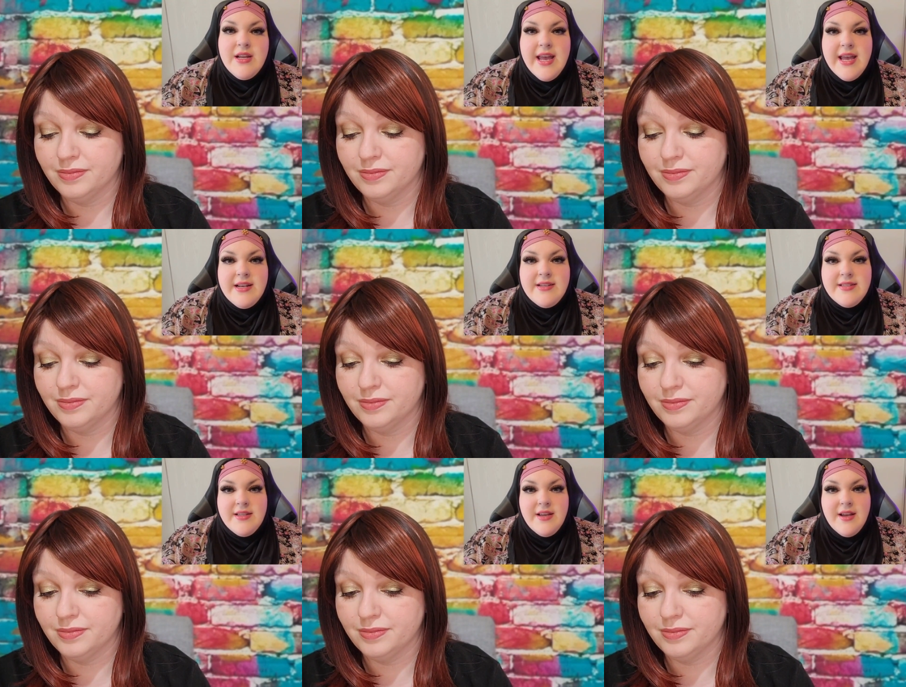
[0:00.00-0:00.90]
Speaker 1: and
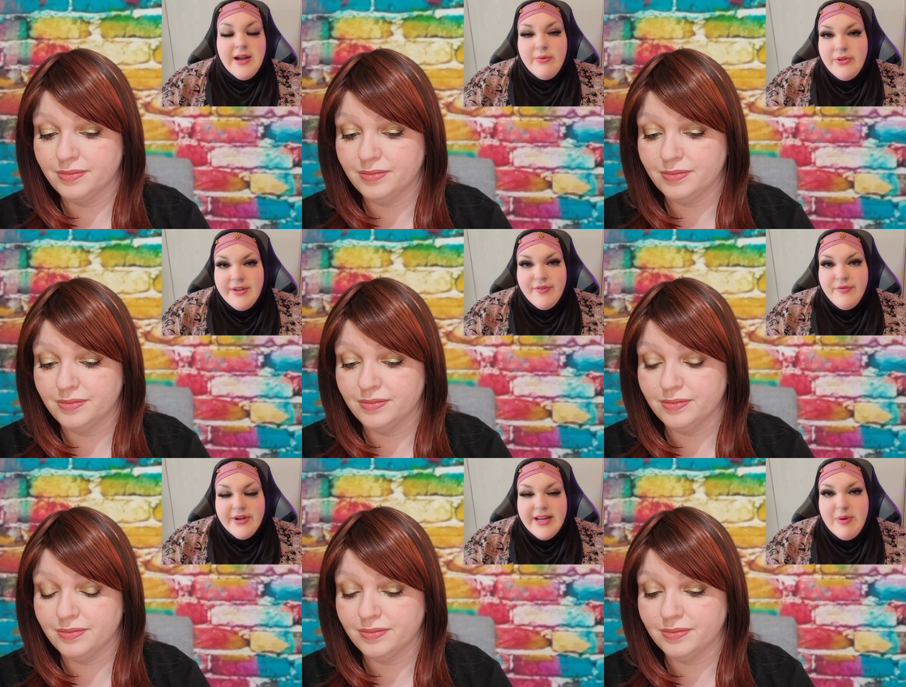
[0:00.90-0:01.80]
I will never
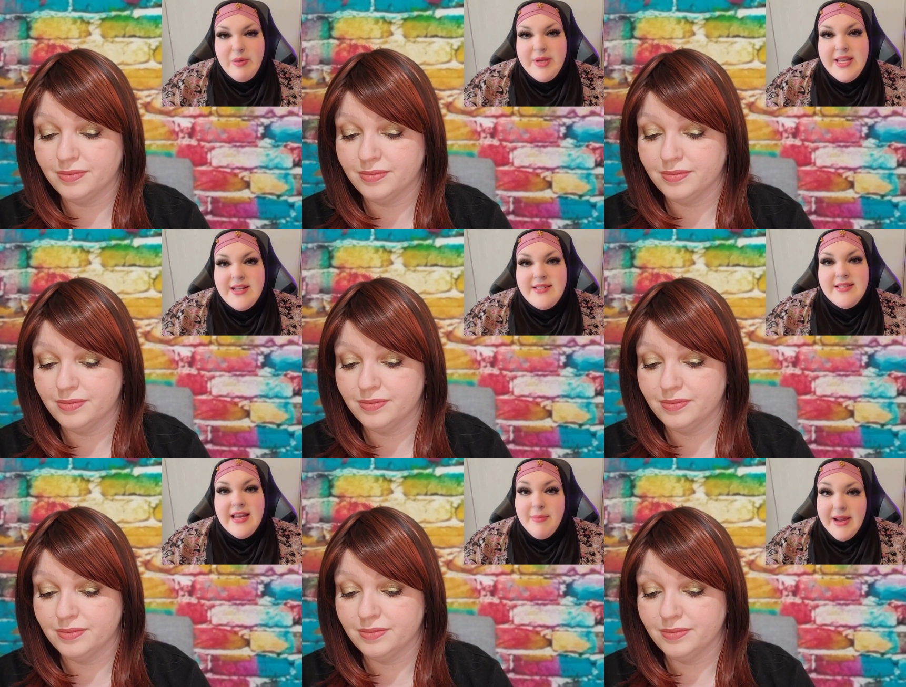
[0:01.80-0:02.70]
forget about Pete's
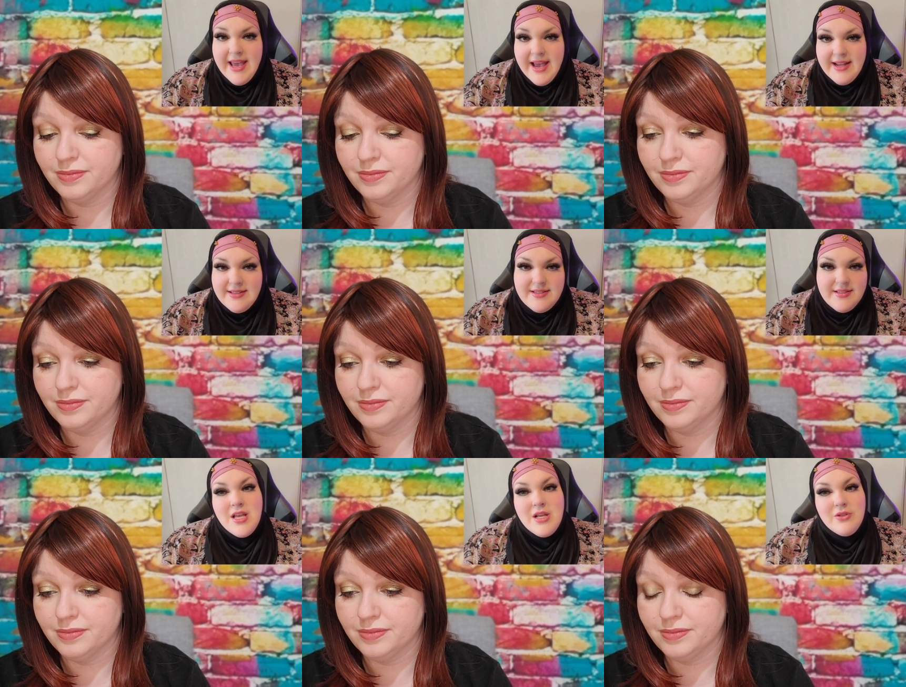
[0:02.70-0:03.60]
and my cats.
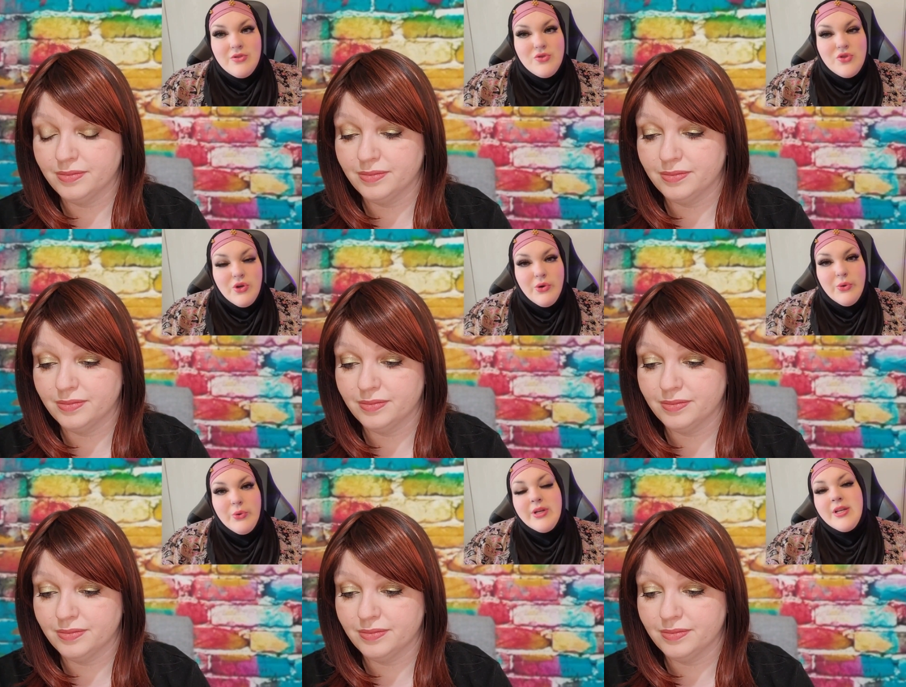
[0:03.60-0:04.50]

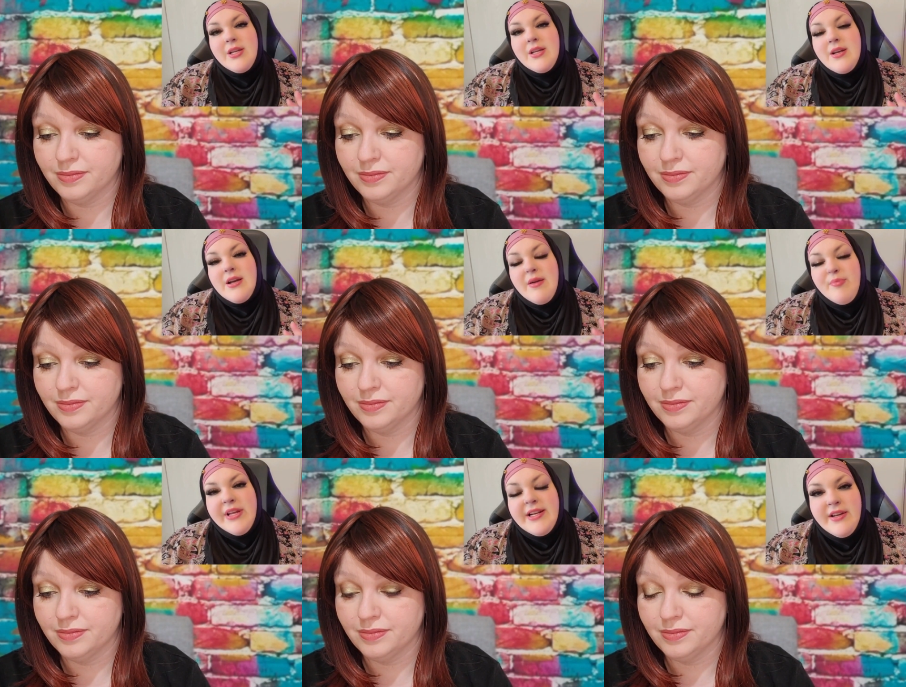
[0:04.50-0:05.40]
So I'm
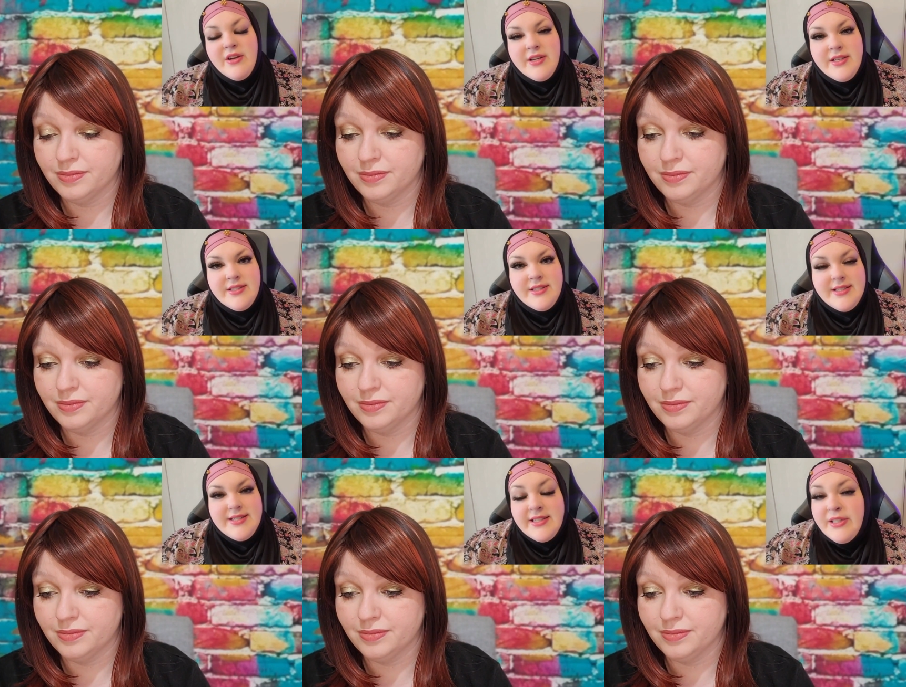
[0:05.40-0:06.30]
planning on
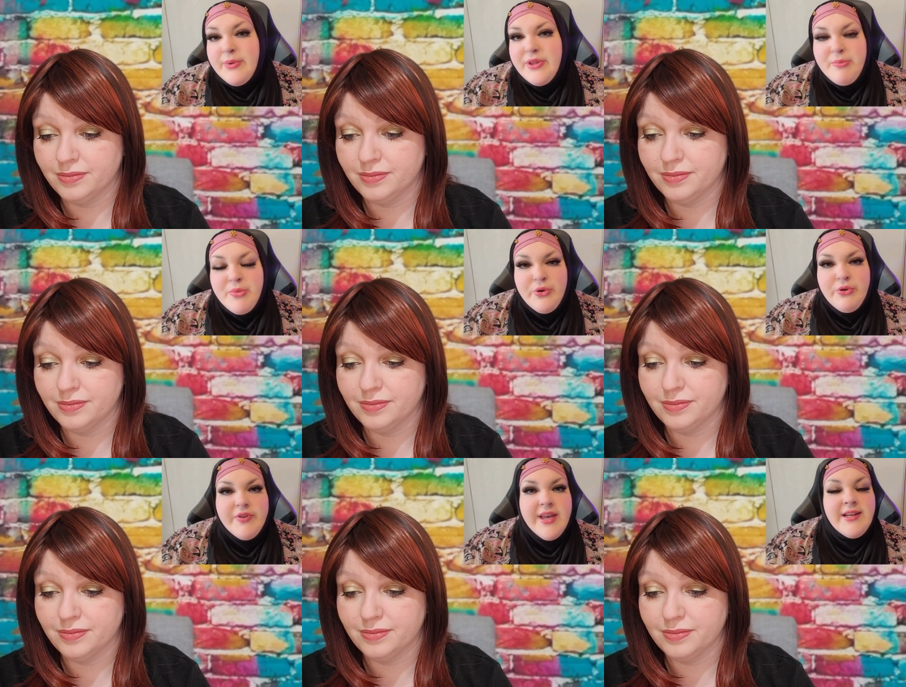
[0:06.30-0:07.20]
dealing with the
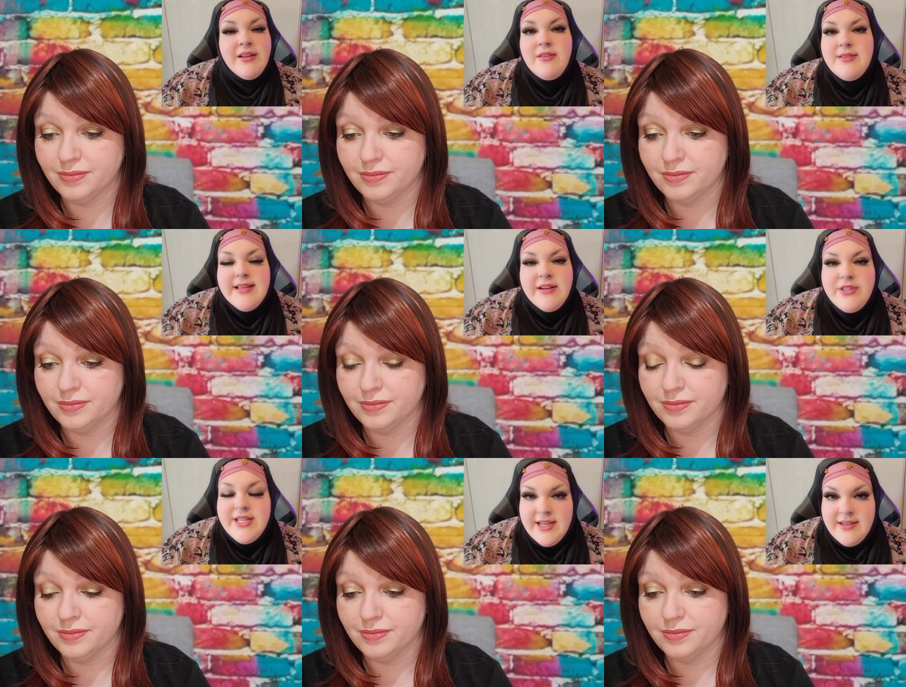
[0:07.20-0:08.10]
move, getting all
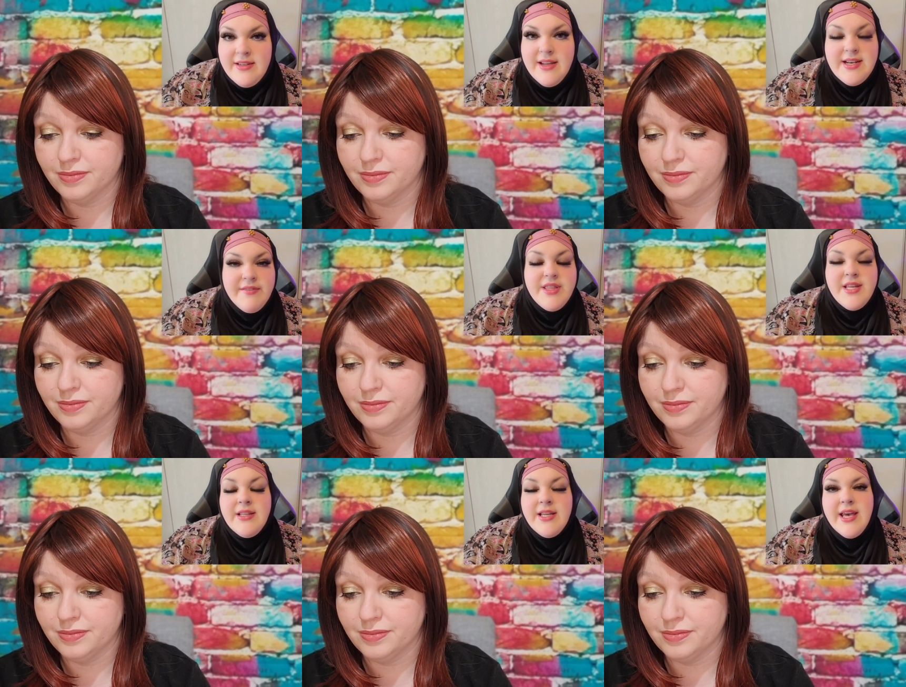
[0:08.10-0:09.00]
settled in, and everything
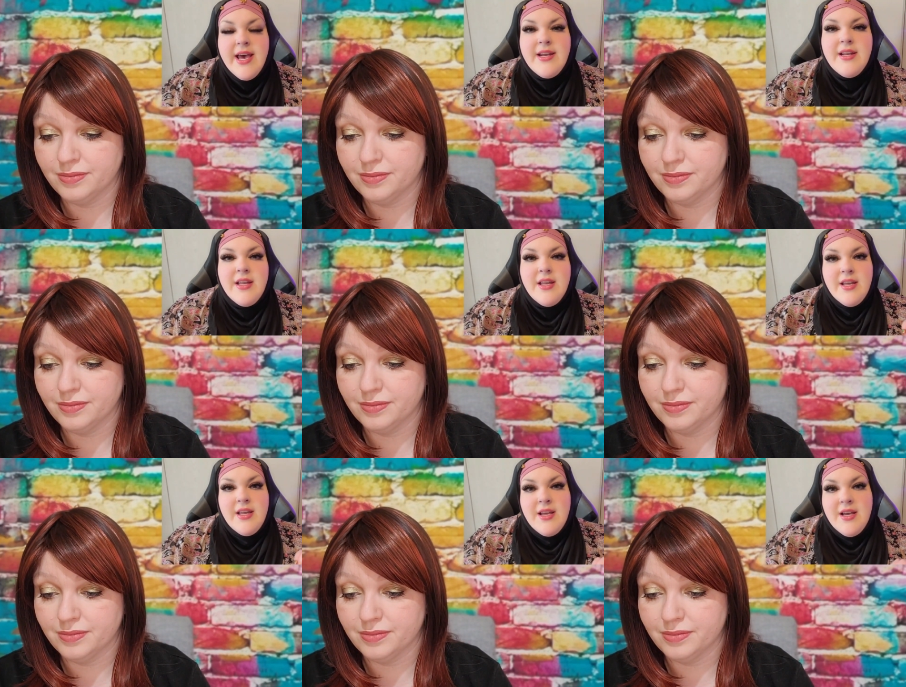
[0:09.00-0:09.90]
like that,
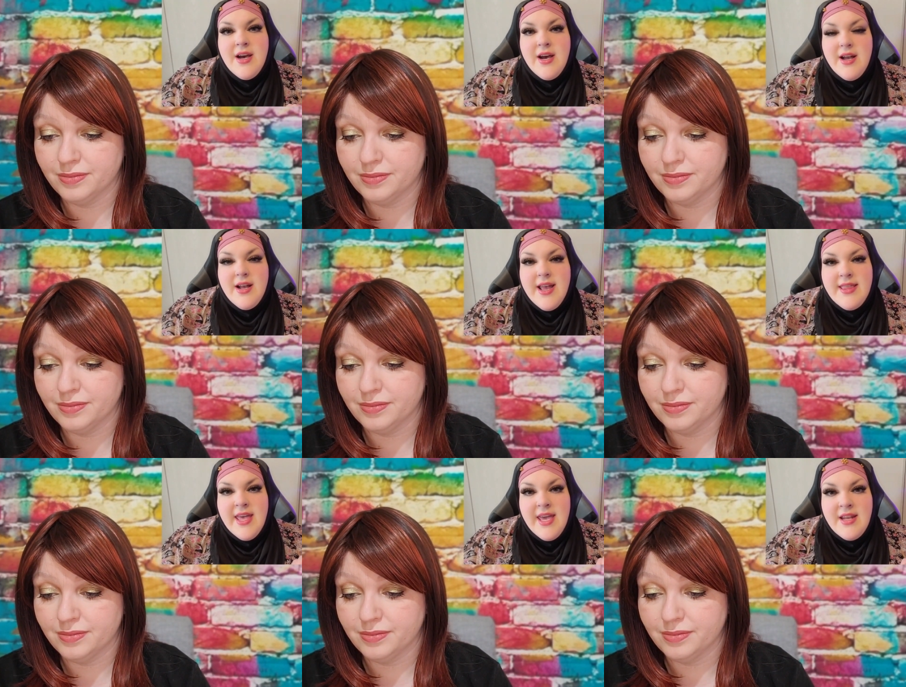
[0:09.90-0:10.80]
and
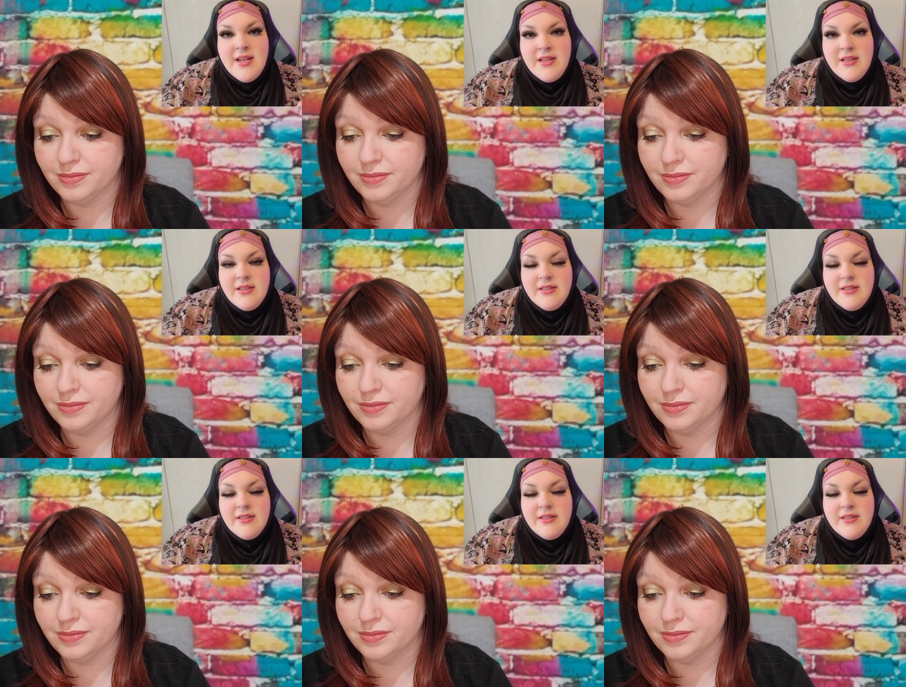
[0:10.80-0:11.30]
then